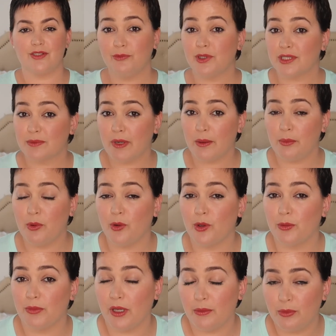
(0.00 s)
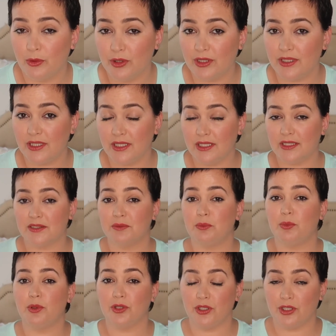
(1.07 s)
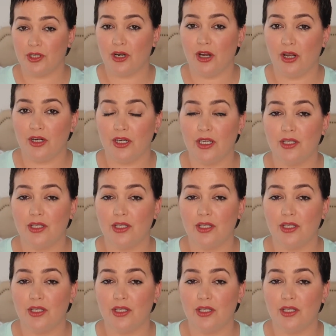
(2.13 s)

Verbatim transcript: What's my point? My point is put your heart